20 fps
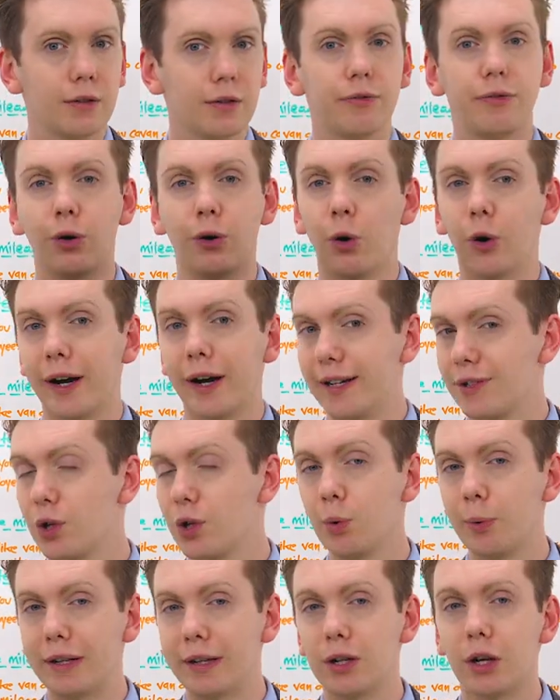for a
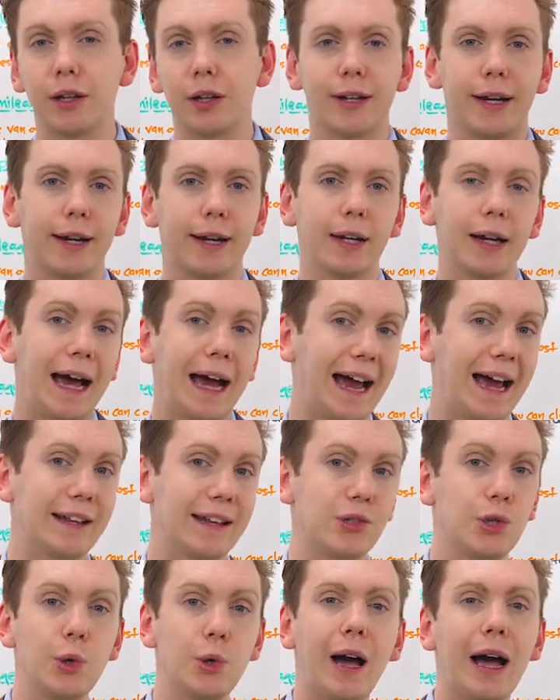2-week holiday
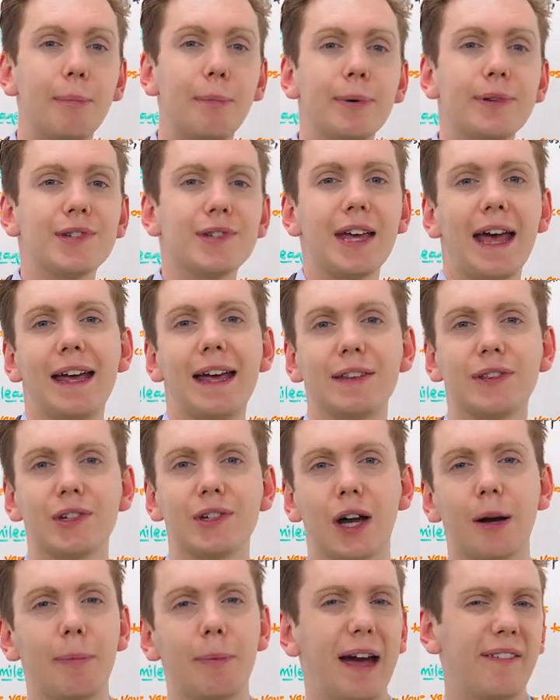and you happen to
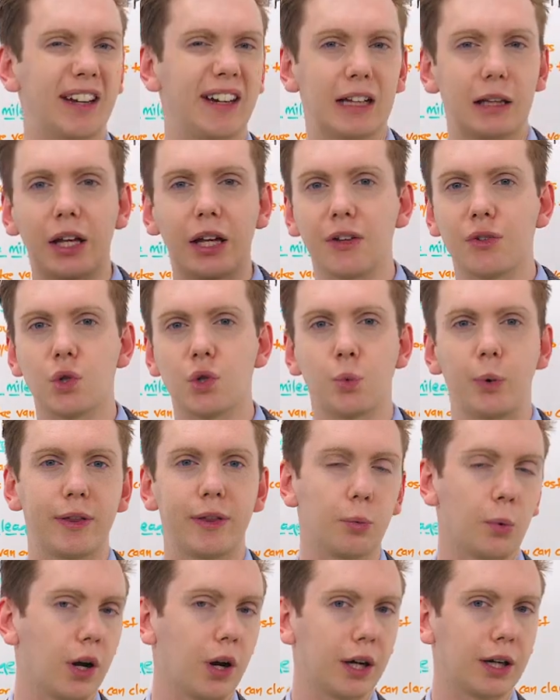end up having a lunch with
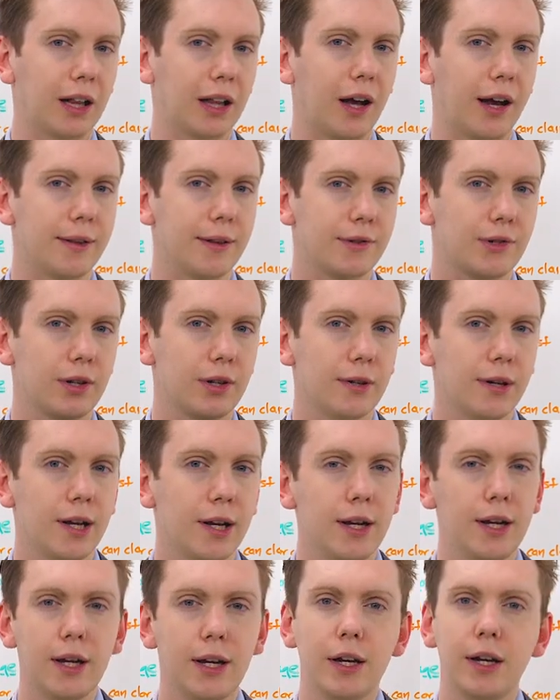a work client.
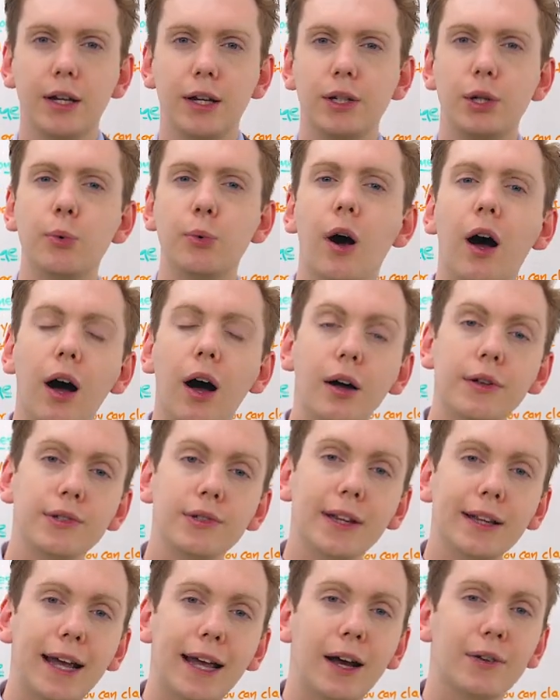You
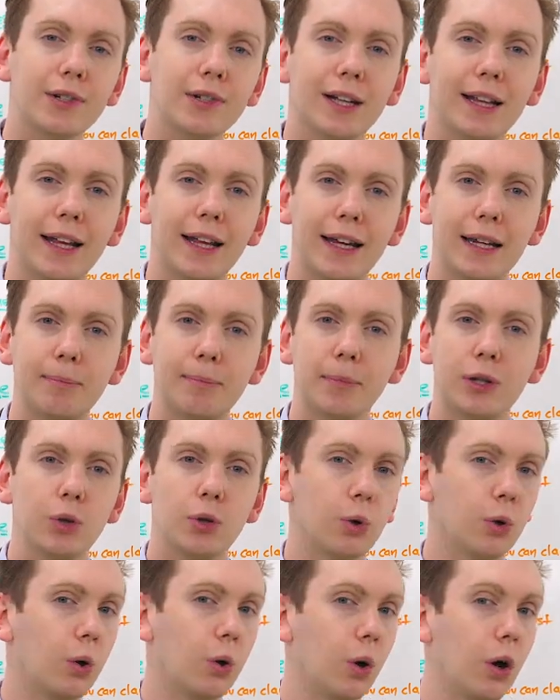aren't allowed to claim
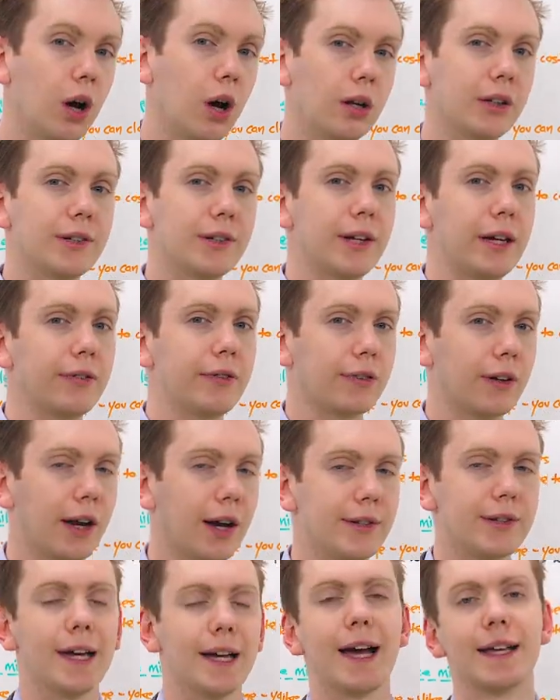your holiday
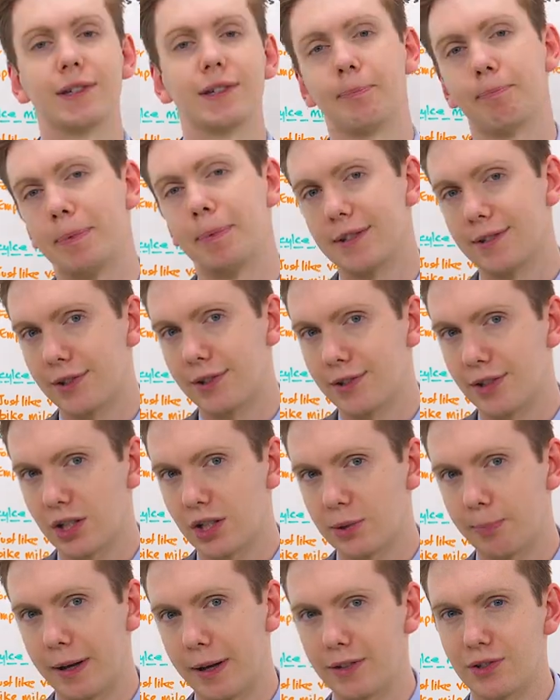flight as a business
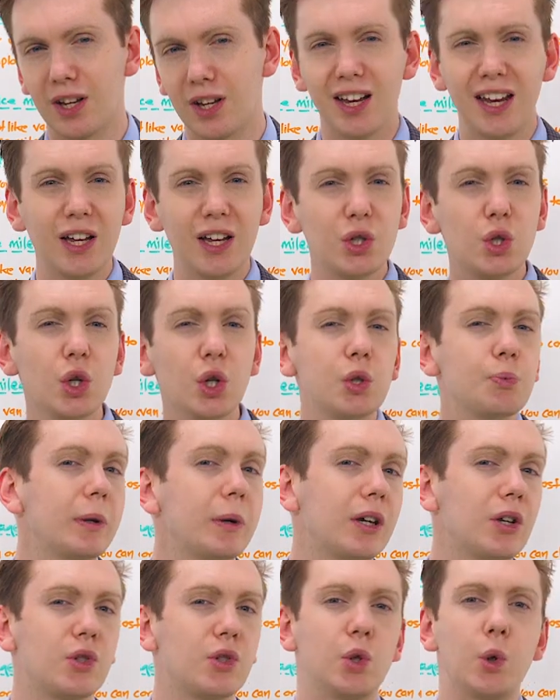expense just
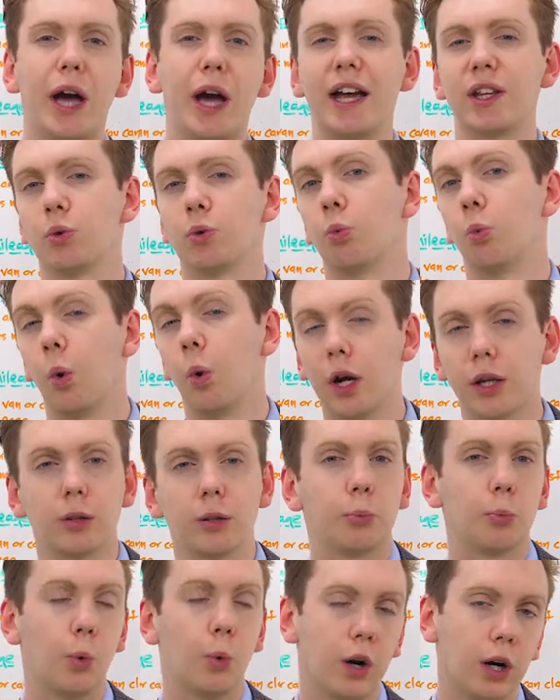because you had
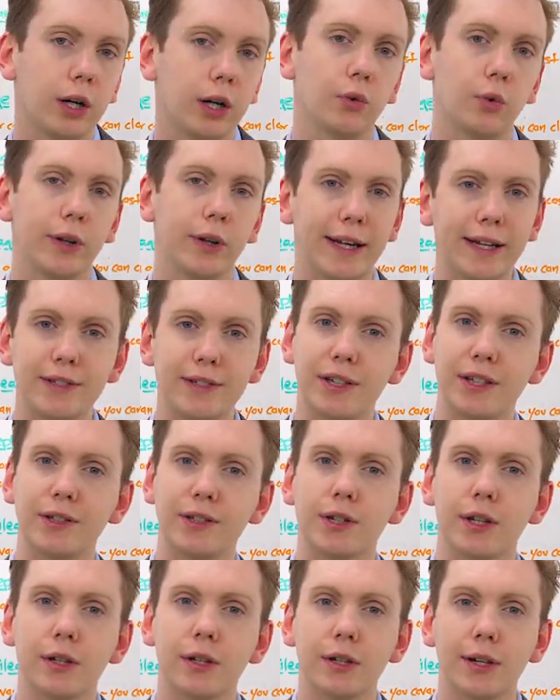one
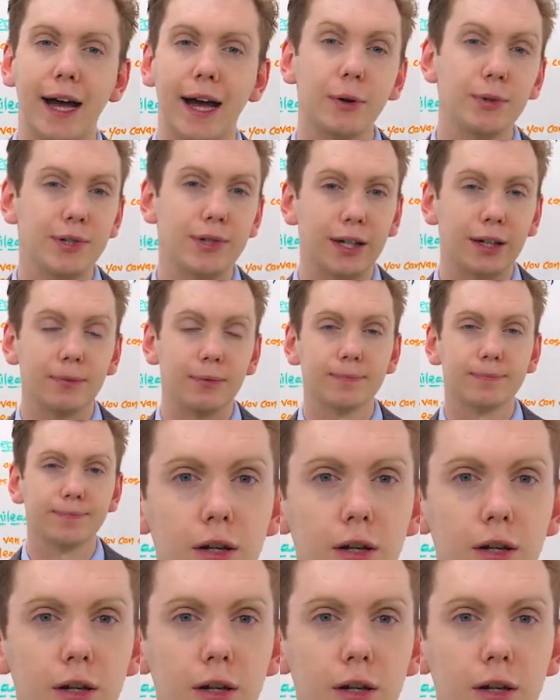work-related outing.